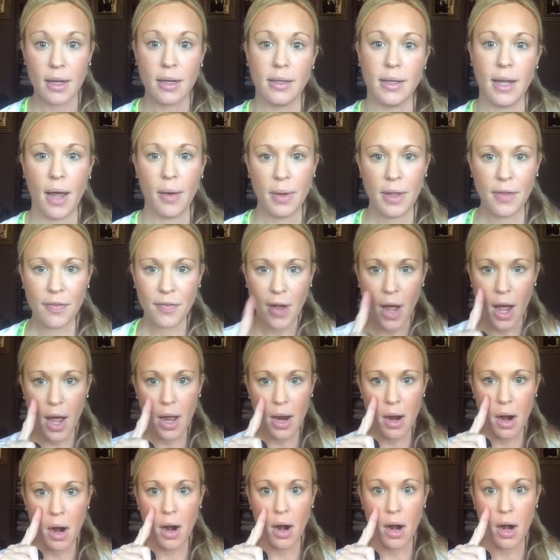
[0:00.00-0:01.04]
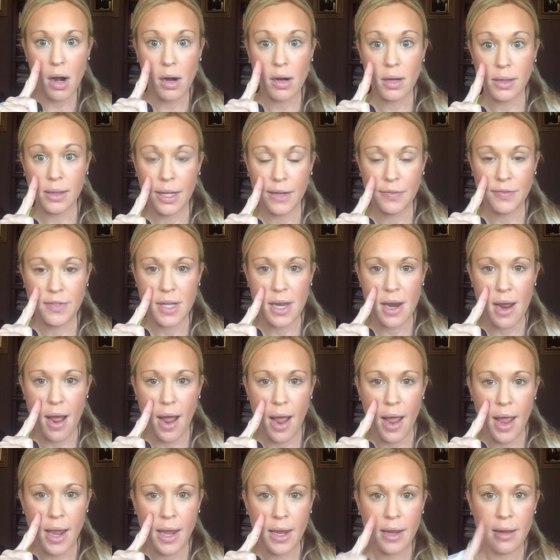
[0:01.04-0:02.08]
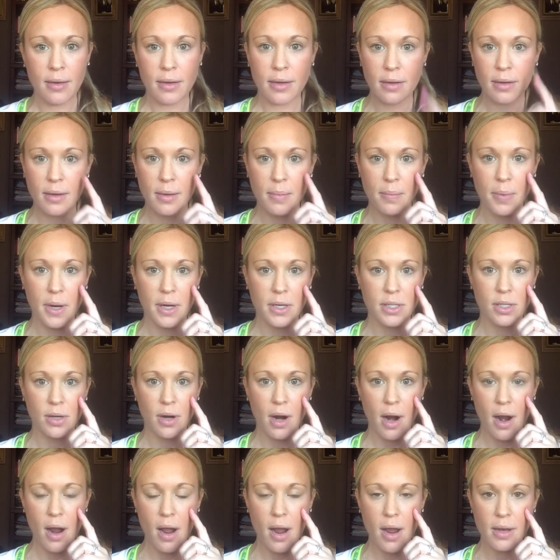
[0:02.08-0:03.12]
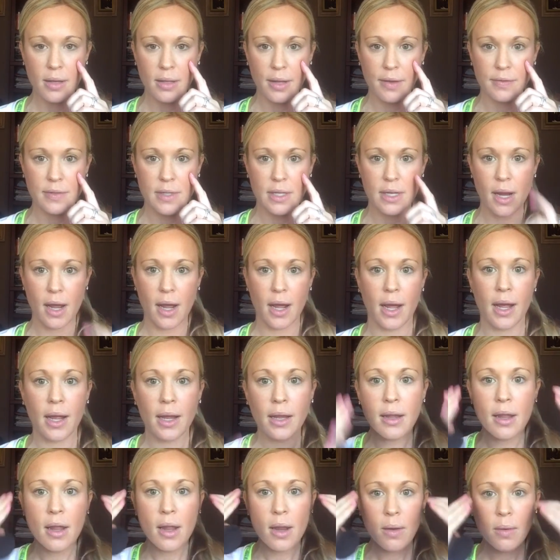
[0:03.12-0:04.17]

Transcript: Now we've got our lifted eye compared to our unlifted eye.